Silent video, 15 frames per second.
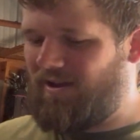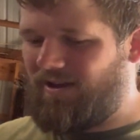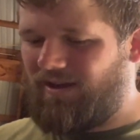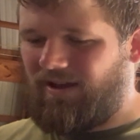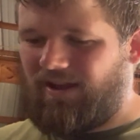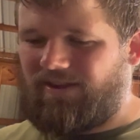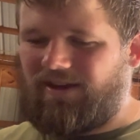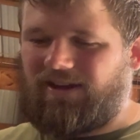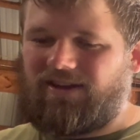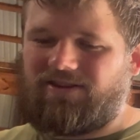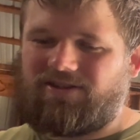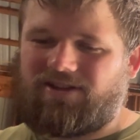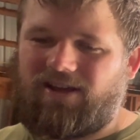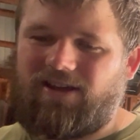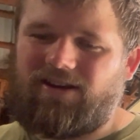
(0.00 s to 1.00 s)
I think it
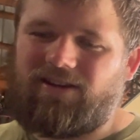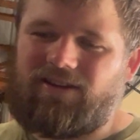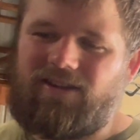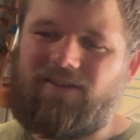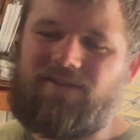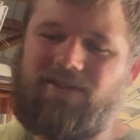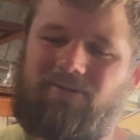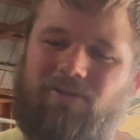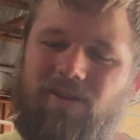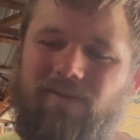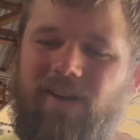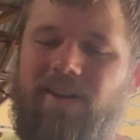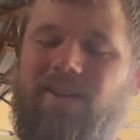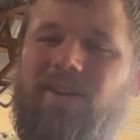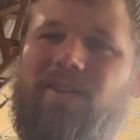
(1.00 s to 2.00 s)
just kind of gives a rough
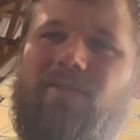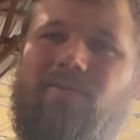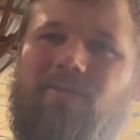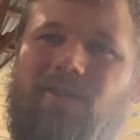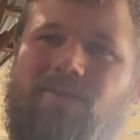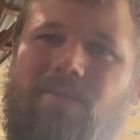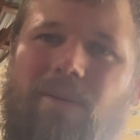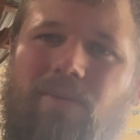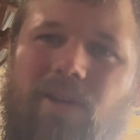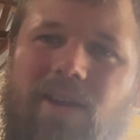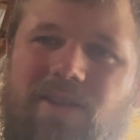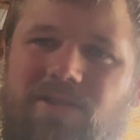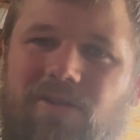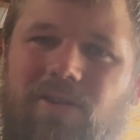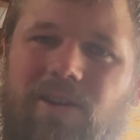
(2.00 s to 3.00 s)
idea of what my
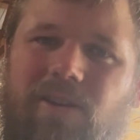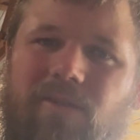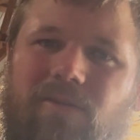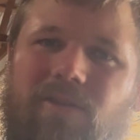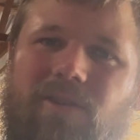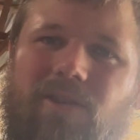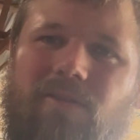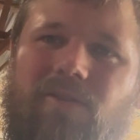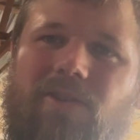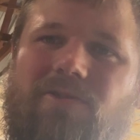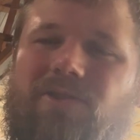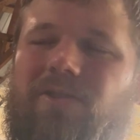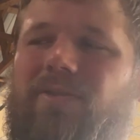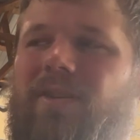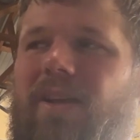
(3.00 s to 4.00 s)
plans are here for the near
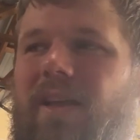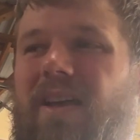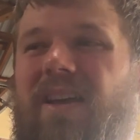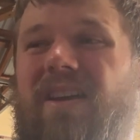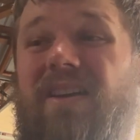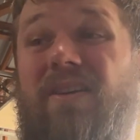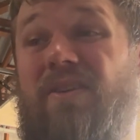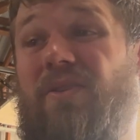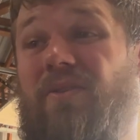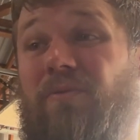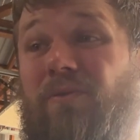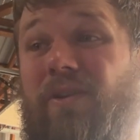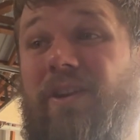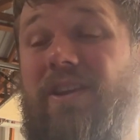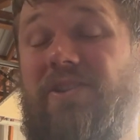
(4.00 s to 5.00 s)
future.
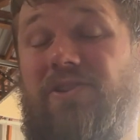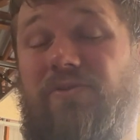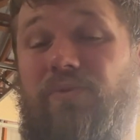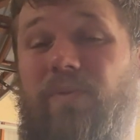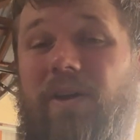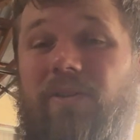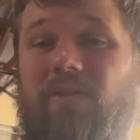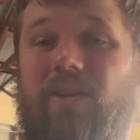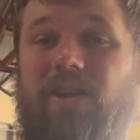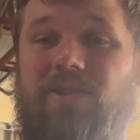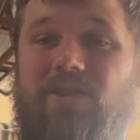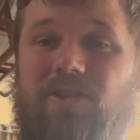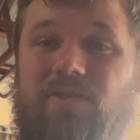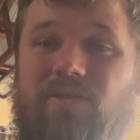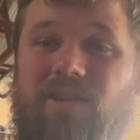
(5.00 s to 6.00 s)
One issue we might run
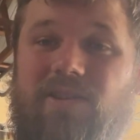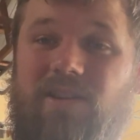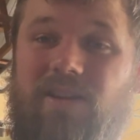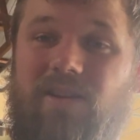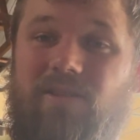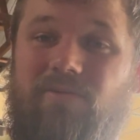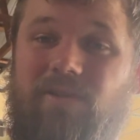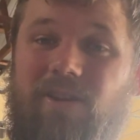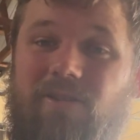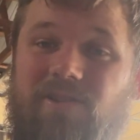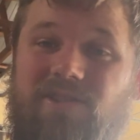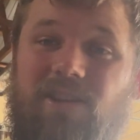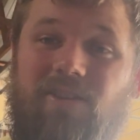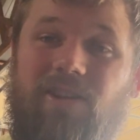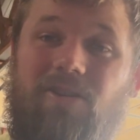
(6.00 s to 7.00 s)
into is we are
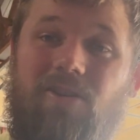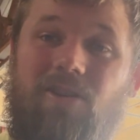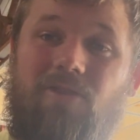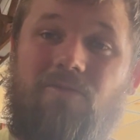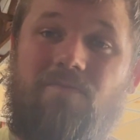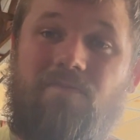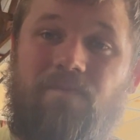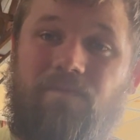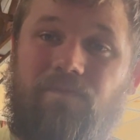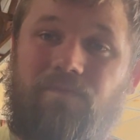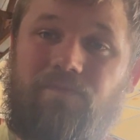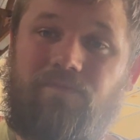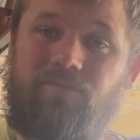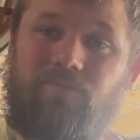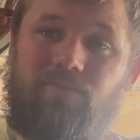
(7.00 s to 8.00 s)
selling our home,
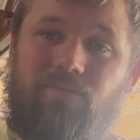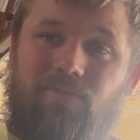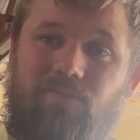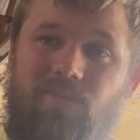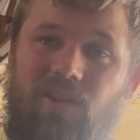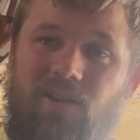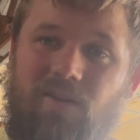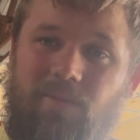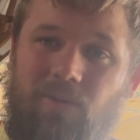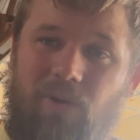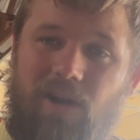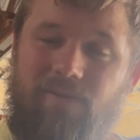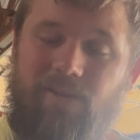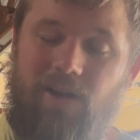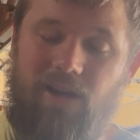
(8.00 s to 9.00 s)
my
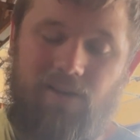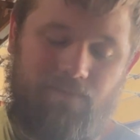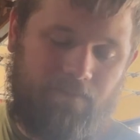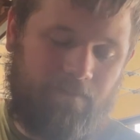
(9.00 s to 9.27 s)
wife and I.